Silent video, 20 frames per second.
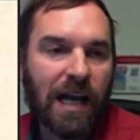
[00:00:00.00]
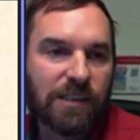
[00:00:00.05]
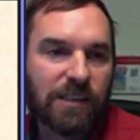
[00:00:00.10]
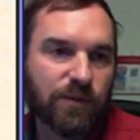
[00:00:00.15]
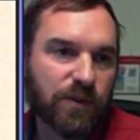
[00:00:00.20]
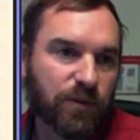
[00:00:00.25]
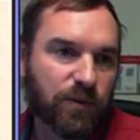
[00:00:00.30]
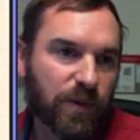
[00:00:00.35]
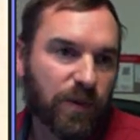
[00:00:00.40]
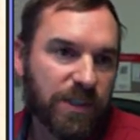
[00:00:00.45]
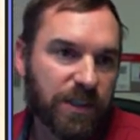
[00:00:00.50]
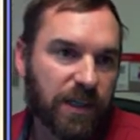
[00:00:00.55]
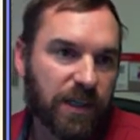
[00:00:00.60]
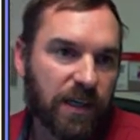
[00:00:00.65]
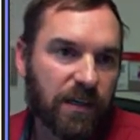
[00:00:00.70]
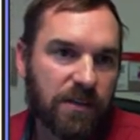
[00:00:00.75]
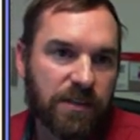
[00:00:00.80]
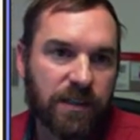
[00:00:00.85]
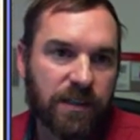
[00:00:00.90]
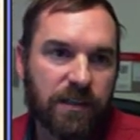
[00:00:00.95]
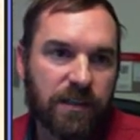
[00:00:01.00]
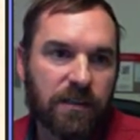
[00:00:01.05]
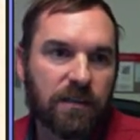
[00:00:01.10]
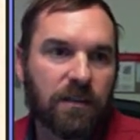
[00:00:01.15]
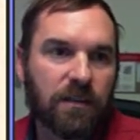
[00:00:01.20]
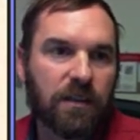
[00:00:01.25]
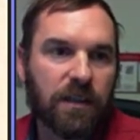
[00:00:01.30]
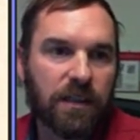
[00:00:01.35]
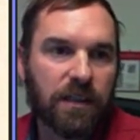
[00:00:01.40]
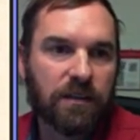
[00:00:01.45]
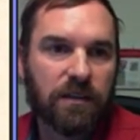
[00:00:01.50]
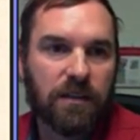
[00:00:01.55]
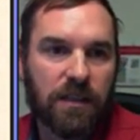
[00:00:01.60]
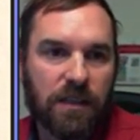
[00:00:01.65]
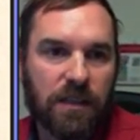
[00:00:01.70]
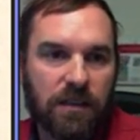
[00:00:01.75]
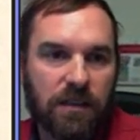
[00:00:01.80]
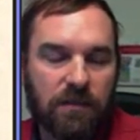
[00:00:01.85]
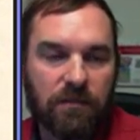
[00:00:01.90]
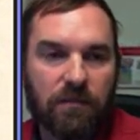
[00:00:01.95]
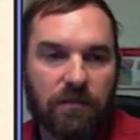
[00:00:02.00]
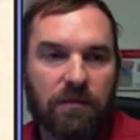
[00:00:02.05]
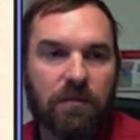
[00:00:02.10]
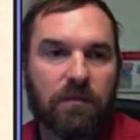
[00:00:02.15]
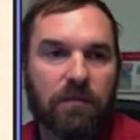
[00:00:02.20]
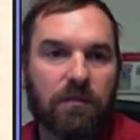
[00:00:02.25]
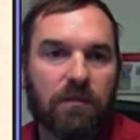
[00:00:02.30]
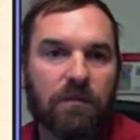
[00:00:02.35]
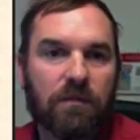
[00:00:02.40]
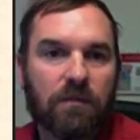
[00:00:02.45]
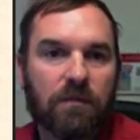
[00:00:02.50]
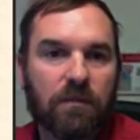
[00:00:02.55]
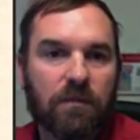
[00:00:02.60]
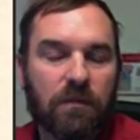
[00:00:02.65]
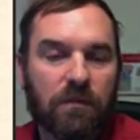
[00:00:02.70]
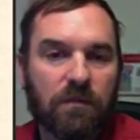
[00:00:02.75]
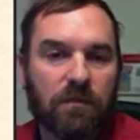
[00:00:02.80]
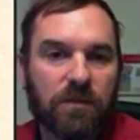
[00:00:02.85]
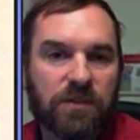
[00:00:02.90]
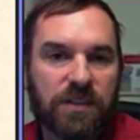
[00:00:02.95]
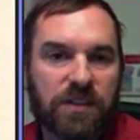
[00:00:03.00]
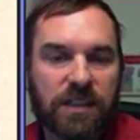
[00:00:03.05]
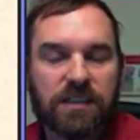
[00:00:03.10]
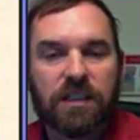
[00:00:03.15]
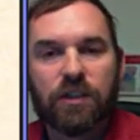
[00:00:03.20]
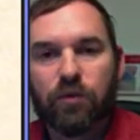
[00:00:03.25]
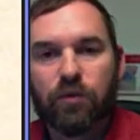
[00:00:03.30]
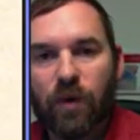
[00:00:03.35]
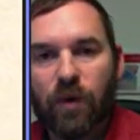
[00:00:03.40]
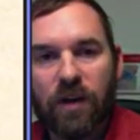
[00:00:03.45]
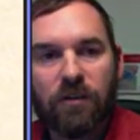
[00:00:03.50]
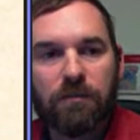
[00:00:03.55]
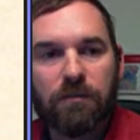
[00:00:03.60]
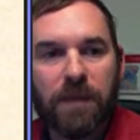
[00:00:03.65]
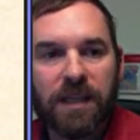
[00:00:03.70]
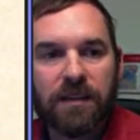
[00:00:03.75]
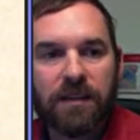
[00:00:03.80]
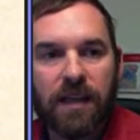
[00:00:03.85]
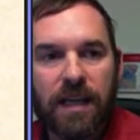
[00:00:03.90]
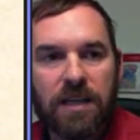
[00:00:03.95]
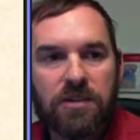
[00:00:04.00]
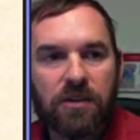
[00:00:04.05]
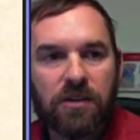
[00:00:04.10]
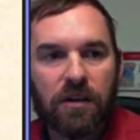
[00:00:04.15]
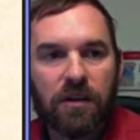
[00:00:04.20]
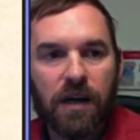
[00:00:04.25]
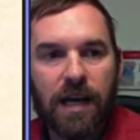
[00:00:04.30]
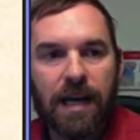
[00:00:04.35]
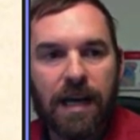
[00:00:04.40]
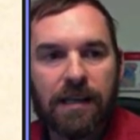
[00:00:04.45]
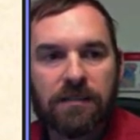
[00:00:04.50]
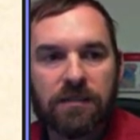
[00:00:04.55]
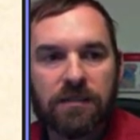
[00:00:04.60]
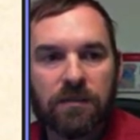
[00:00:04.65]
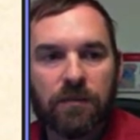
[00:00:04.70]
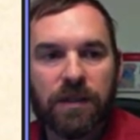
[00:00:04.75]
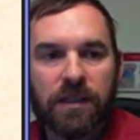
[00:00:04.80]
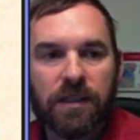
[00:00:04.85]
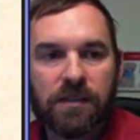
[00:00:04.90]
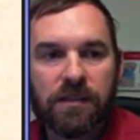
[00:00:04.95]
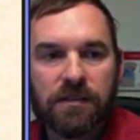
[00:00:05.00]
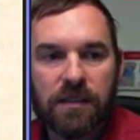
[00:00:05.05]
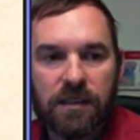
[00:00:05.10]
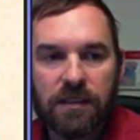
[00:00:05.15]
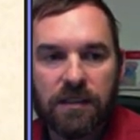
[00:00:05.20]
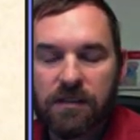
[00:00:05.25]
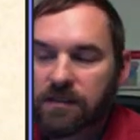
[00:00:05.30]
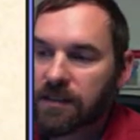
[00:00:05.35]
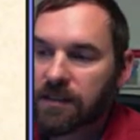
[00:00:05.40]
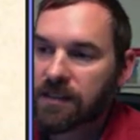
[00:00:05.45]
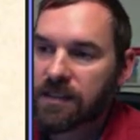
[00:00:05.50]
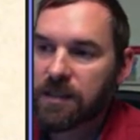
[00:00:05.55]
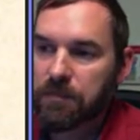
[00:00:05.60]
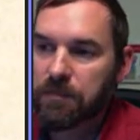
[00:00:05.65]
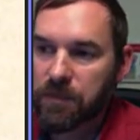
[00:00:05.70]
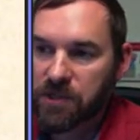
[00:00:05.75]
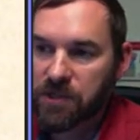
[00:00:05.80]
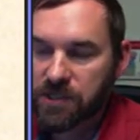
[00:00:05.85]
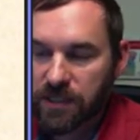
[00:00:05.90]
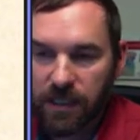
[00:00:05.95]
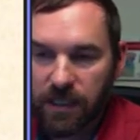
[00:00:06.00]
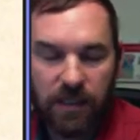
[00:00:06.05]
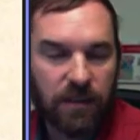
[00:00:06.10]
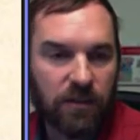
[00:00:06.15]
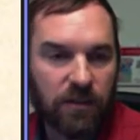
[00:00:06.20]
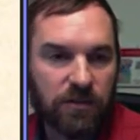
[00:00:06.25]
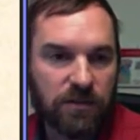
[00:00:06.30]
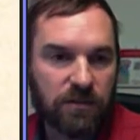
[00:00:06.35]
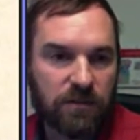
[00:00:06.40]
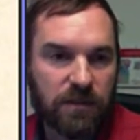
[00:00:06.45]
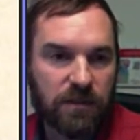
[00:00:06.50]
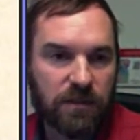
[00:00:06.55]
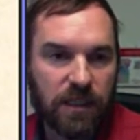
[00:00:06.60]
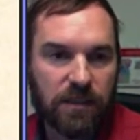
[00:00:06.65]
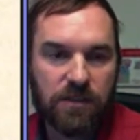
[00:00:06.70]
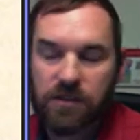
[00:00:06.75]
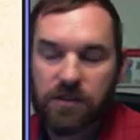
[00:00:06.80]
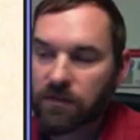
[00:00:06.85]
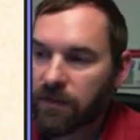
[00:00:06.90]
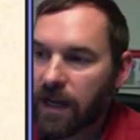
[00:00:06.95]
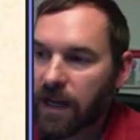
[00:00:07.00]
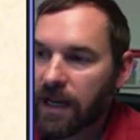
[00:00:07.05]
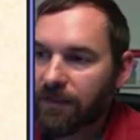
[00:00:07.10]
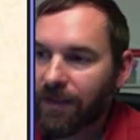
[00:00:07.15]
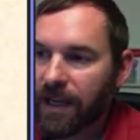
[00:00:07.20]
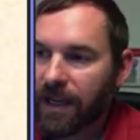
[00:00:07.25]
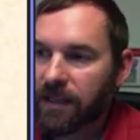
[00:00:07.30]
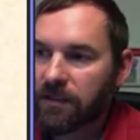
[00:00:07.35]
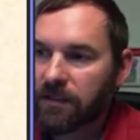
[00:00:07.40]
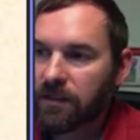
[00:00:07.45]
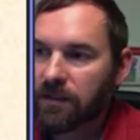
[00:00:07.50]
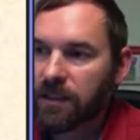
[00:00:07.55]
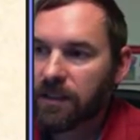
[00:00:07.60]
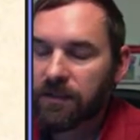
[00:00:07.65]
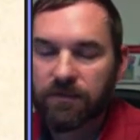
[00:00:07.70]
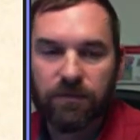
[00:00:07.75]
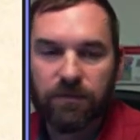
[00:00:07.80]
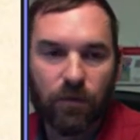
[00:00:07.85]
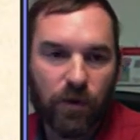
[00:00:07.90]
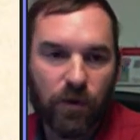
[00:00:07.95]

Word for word: As we switch gears here and look at the six to 12 month age class, we can see that 60% of those tend to survive annually and